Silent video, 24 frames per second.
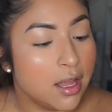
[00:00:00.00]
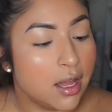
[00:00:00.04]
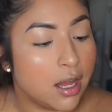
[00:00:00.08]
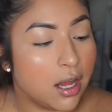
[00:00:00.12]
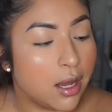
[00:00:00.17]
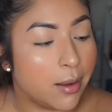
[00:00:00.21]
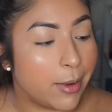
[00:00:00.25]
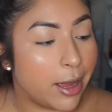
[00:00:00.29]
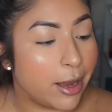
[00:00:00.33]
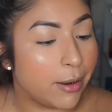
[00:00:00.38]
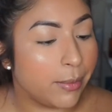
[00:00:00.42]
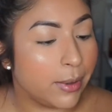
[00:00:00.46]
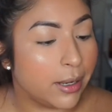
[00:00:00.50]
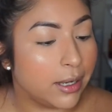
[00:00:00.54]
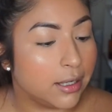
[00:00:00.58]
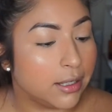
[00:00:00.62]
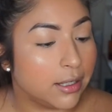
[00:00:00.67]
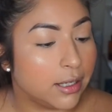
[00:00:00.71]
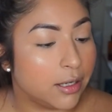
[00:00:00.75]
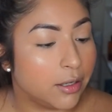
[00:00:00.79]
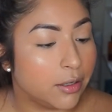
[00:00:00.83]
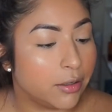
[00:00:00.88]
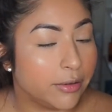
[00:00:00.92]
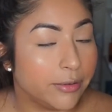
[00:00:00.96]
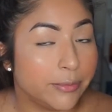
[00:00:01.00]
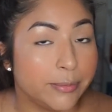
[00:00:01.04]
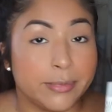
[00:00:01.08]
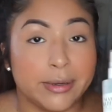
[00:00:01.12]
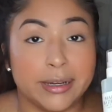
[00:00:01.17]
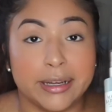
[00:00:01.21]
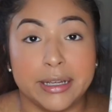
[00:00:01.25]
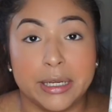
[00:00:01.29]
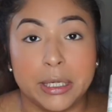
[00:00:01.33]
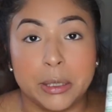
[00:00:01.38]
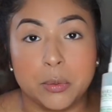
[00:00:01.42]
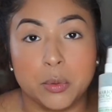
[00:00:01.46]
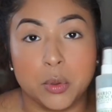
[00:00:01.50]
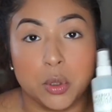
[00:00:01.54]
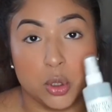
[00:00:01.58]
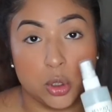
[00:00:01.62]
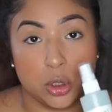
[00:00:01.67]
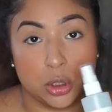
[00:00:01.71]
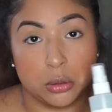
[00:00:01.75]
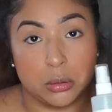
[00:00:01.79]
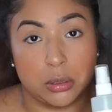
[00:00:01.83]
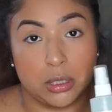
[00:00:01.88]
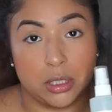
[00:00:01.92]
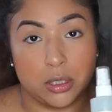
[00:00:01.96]
I ran out of my
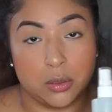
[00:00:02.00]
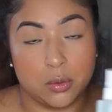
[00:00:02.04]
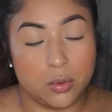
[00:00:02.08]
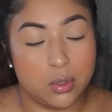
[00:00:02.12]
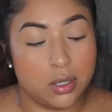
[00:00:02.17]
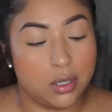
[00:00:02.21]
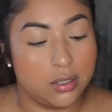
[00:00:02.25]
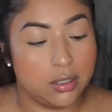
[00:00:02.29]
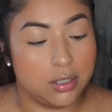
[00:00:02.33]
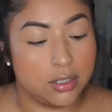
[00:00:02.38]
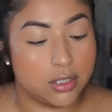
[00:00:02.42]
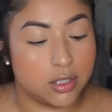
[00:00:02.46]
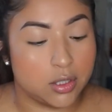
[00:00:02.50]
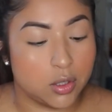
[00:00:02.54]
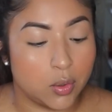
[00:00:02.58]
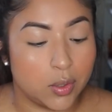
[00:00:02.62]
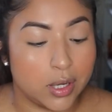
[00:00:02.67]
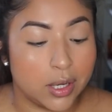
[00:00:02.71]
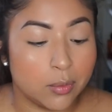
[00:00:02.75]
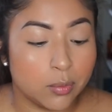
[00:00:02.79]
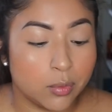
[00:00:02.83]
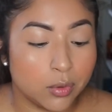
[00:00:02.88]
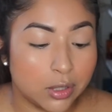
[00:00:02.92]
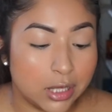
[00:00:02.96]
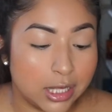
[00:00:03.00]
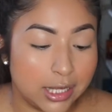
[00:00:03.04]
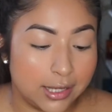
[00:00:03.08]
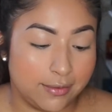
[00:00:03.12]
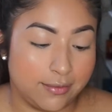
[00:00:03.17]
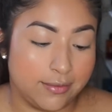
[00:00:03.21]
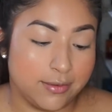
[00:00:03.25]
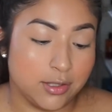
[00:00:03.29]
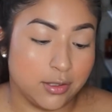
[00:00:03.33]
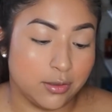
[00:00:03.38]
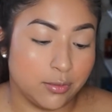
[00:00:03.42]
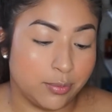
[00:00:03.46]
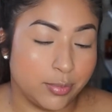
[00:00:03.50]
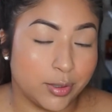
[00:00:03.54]
rose water one, so I will have to